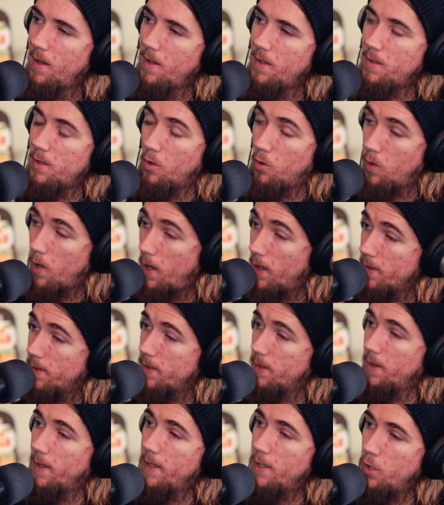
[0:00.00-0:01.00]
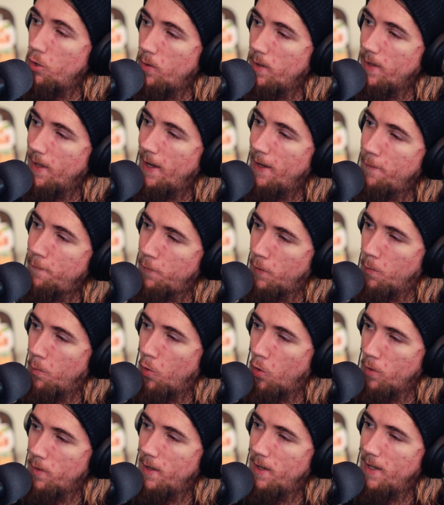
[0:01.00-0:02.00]
So constantly doing that for
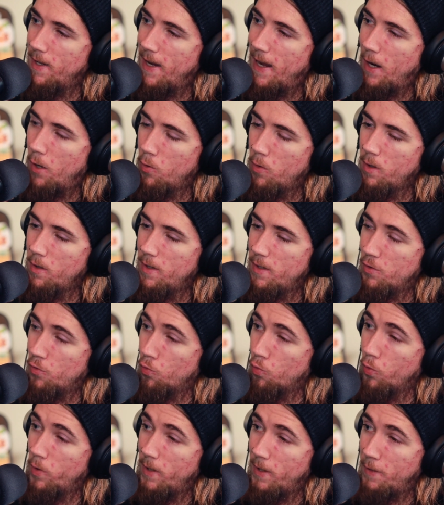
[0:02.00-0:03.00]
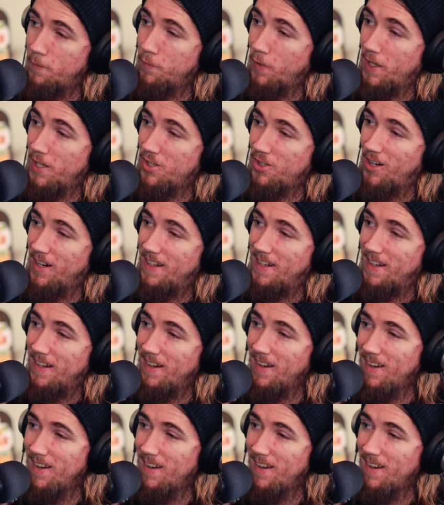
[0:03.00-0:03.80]
more than an hour is really frustrating.